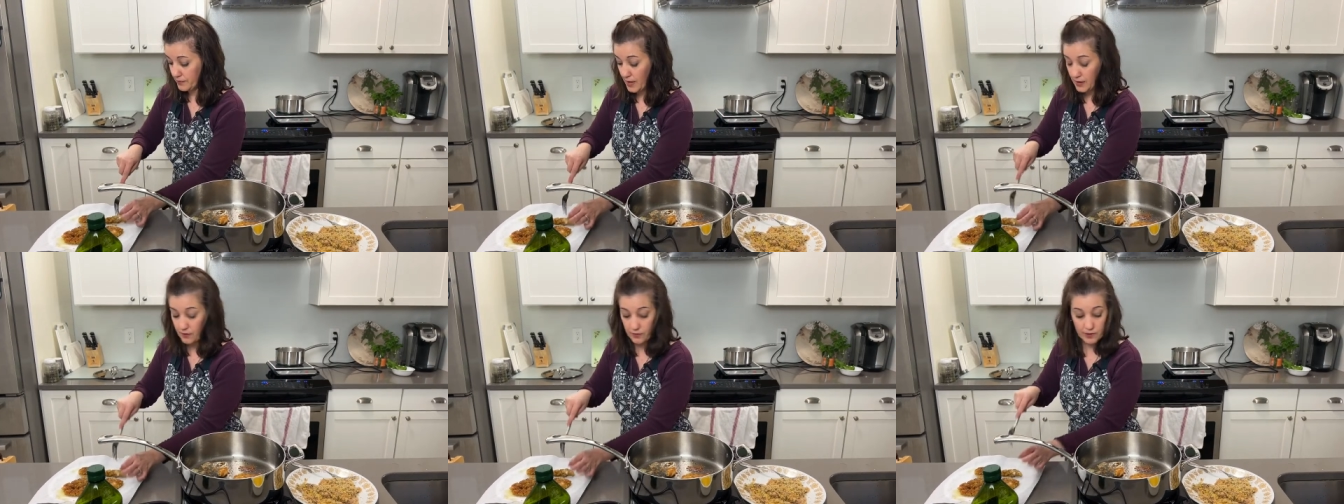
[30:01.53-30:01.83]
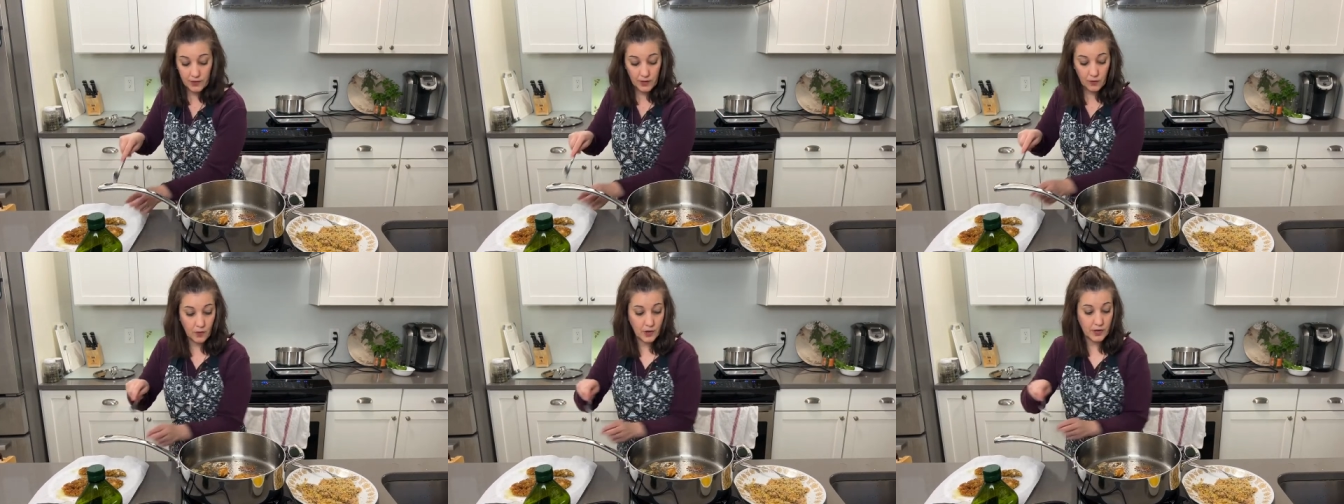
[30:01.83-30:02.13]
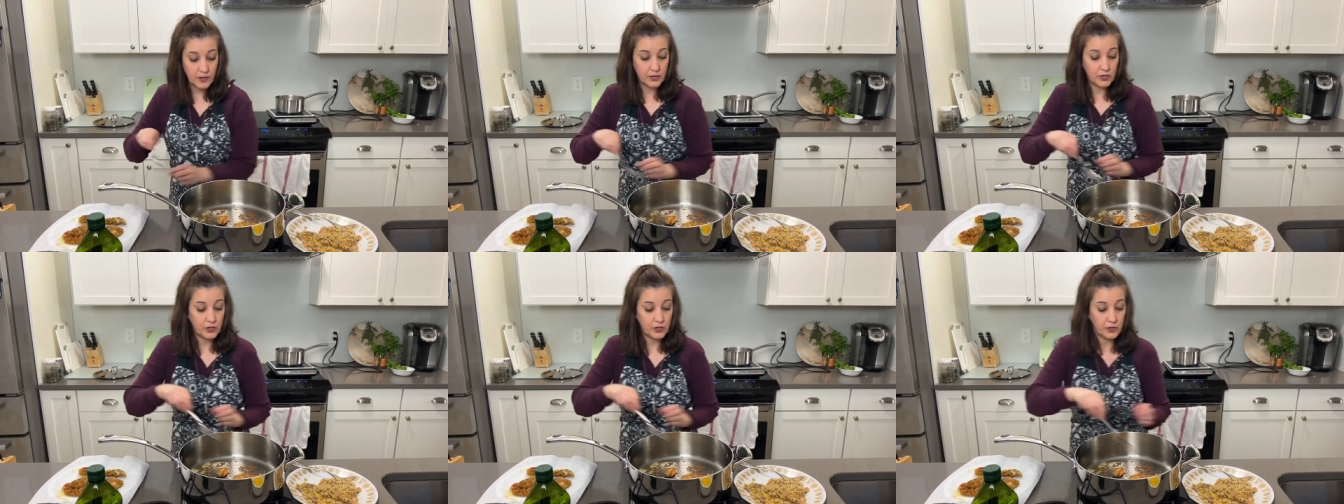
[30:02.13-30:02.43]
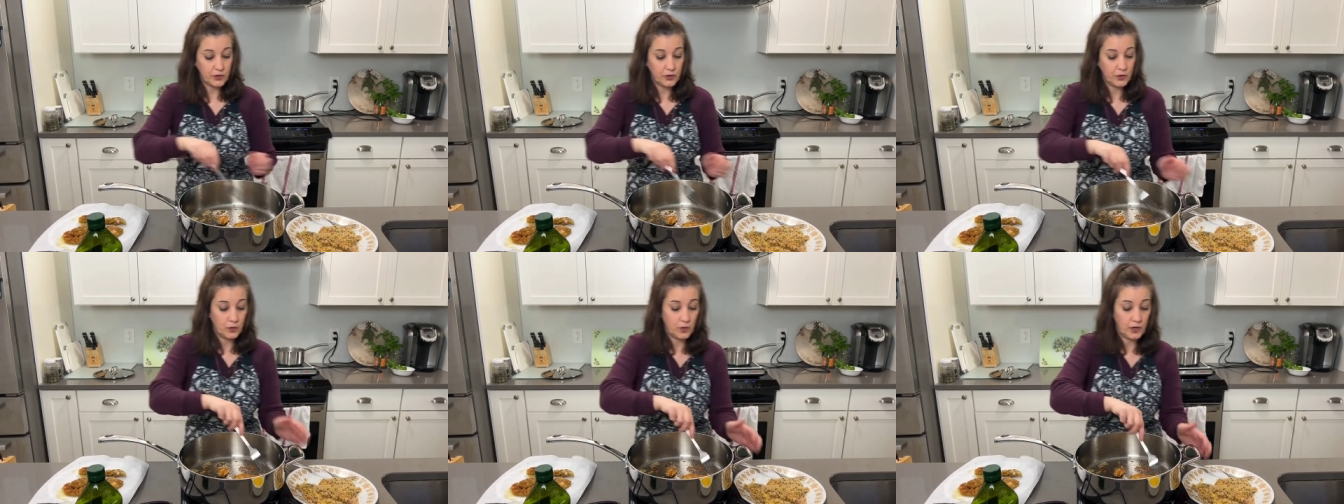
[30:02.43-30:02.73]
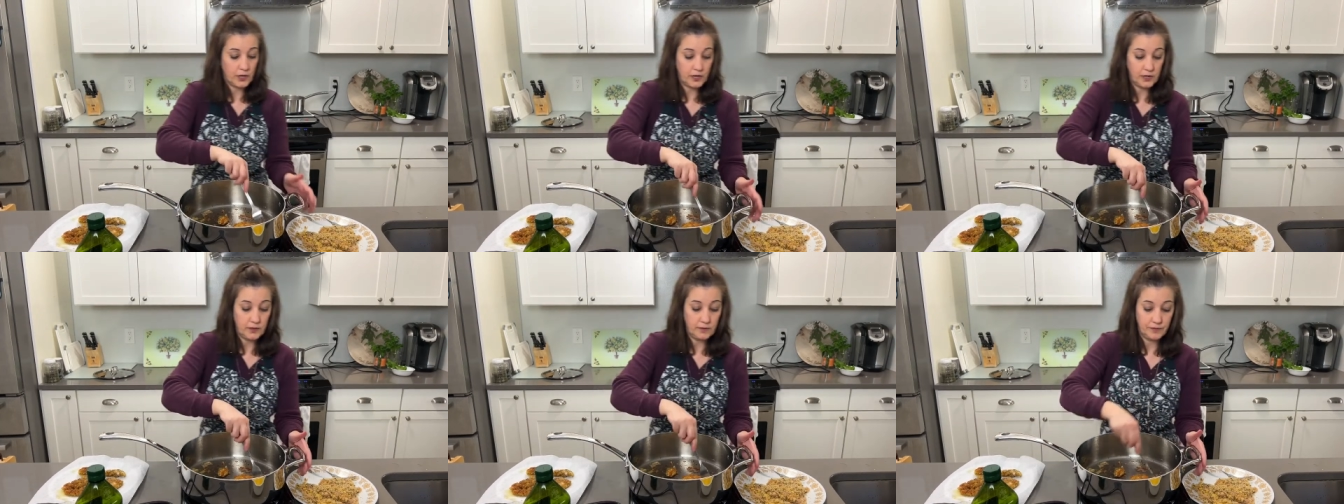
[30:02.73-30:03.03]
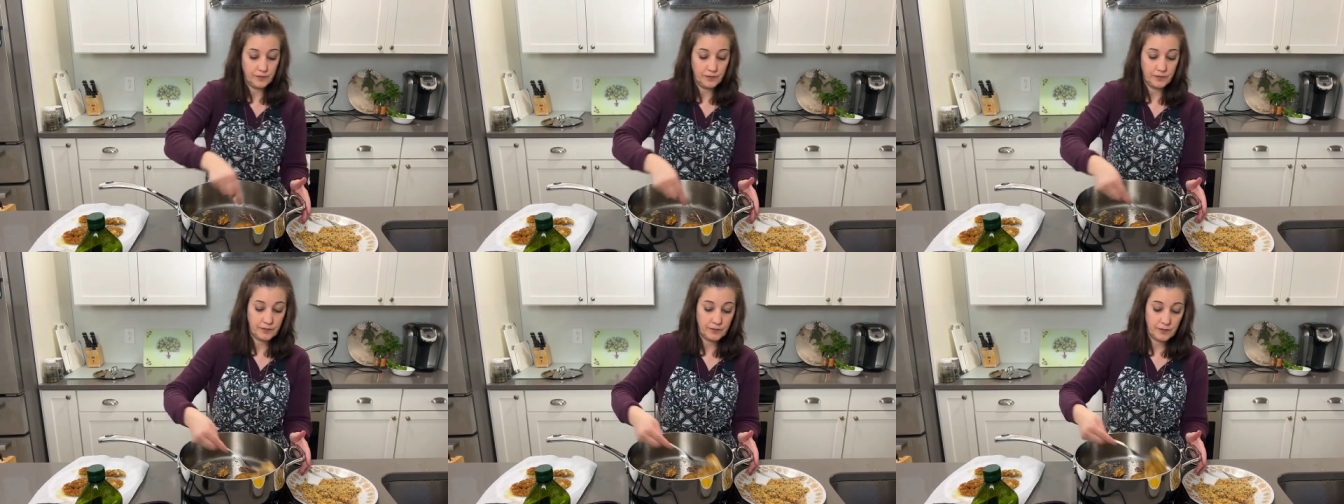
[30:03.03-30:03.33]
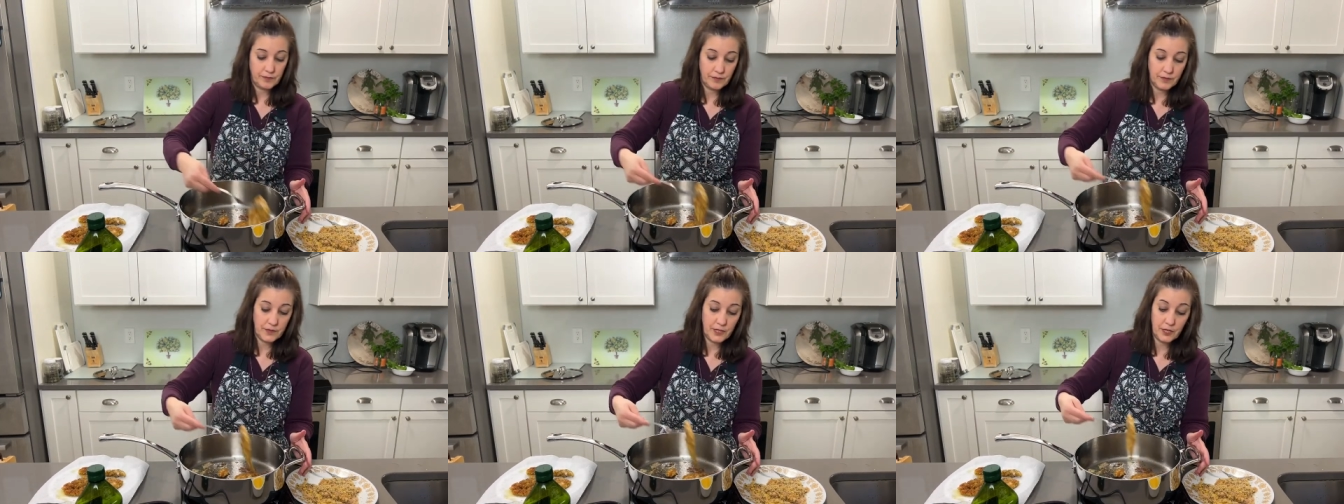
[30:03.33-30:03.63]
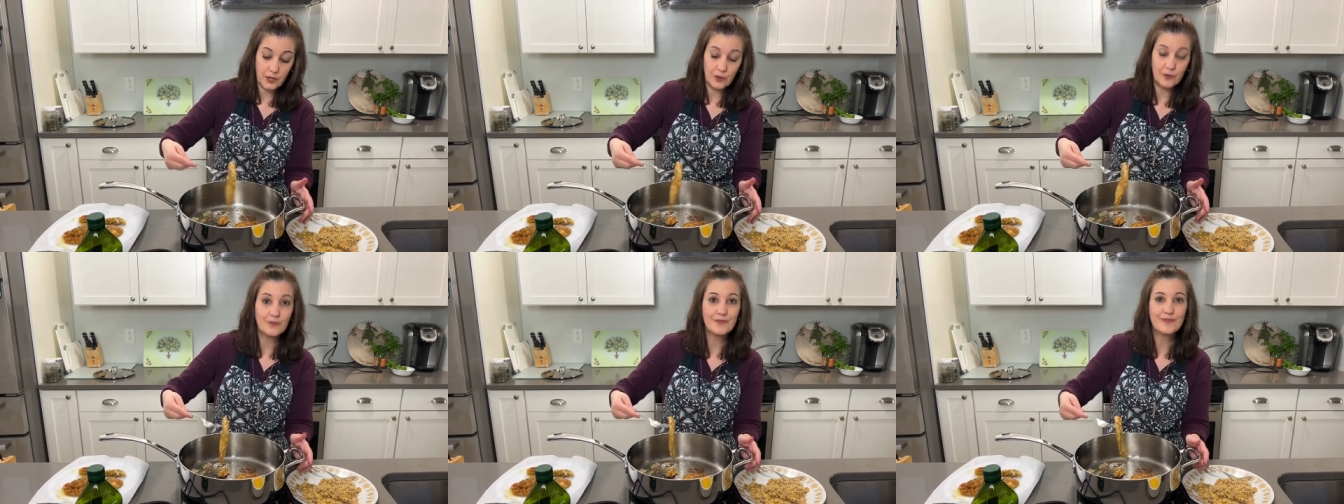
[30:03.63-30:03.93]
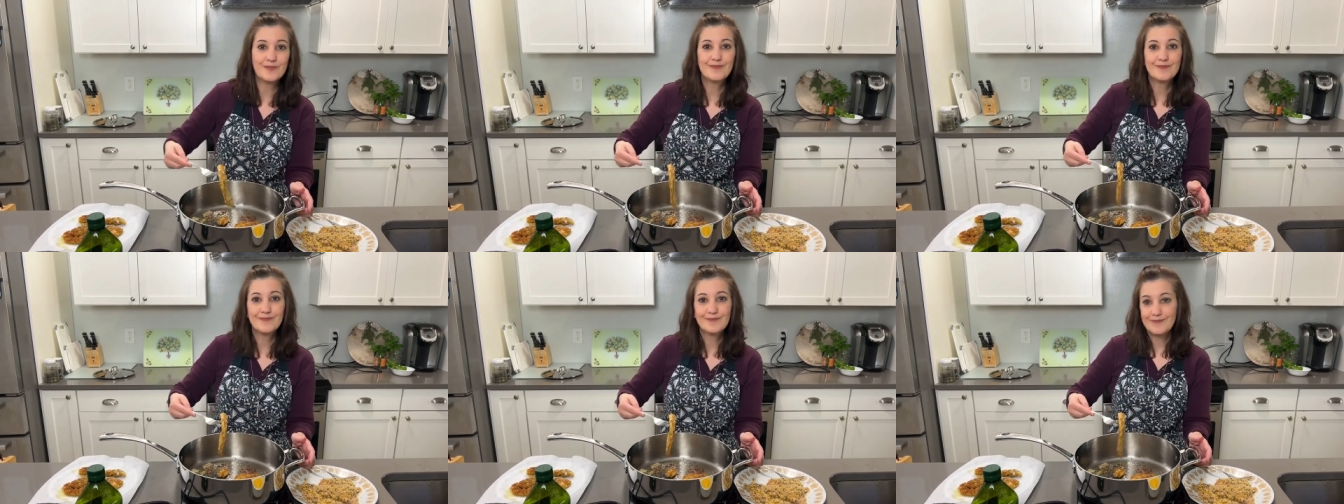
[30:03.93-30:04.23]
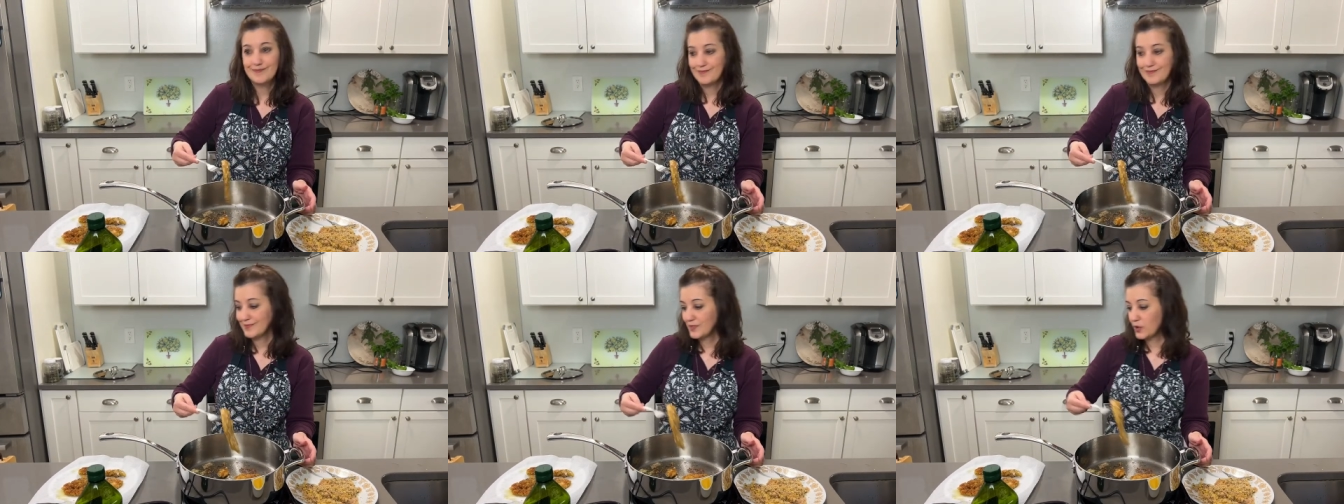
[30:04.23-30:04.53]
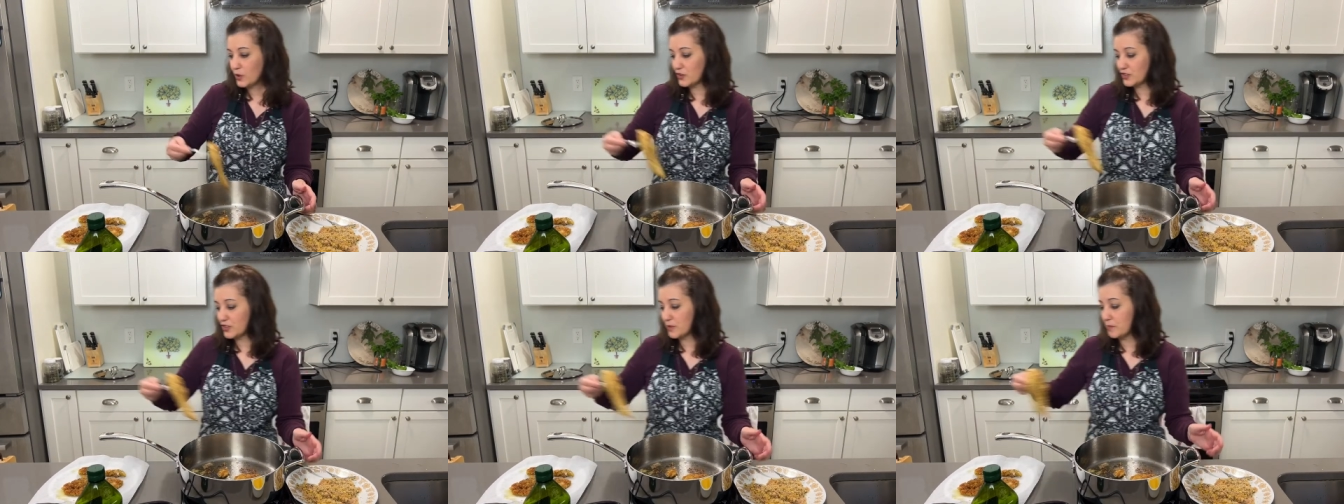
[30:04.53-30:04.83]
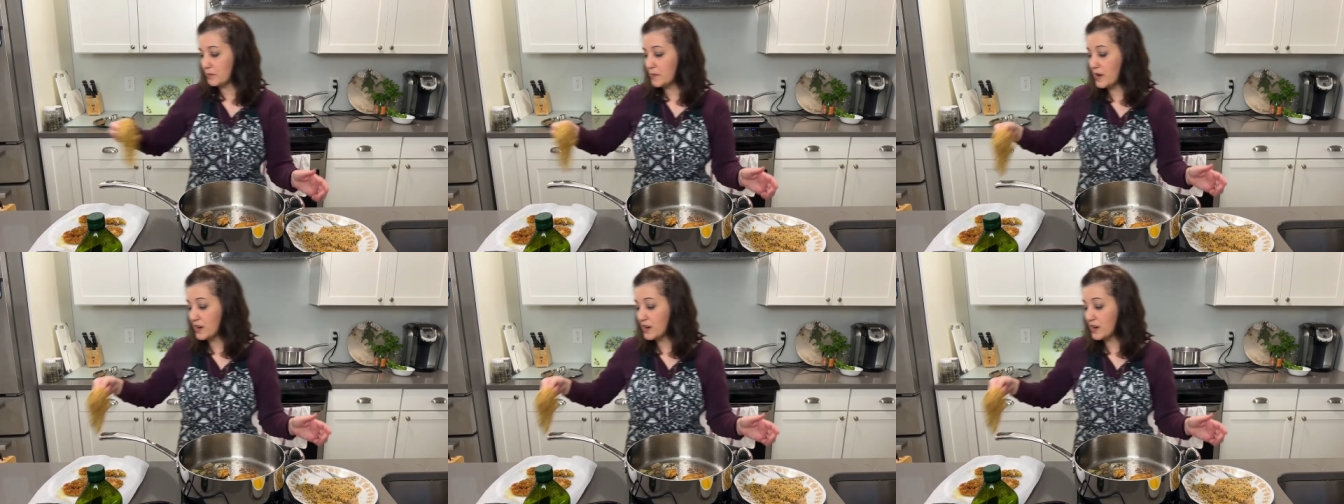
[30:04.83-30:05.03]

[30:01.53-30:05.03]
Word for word: I really want to, uh, you know, of course the